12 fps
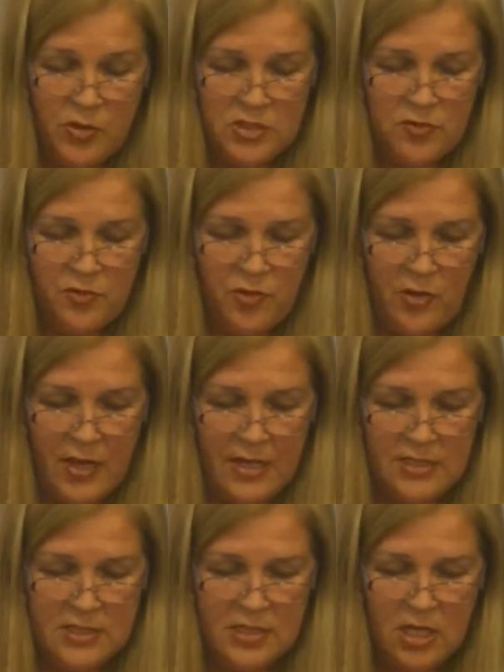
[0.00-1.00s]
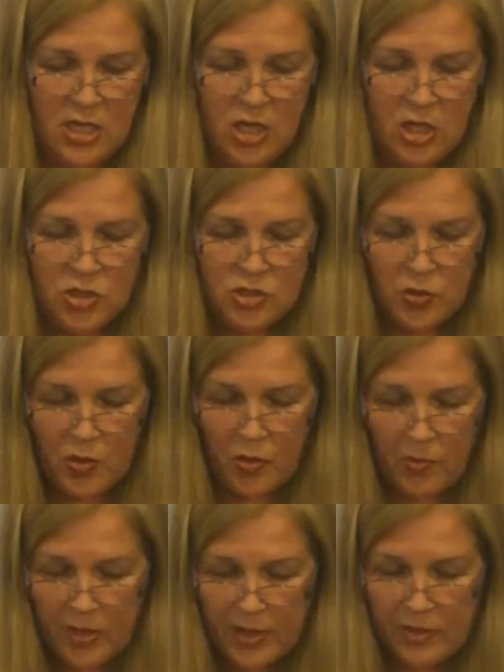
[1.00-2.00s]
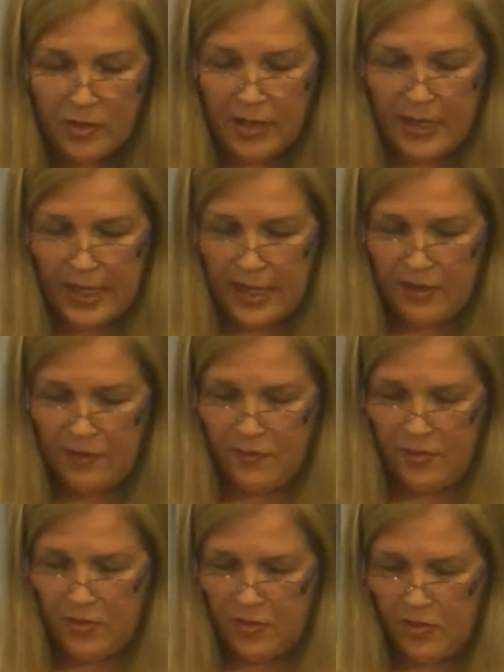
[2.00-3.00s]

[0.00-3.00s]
possible for us to command our life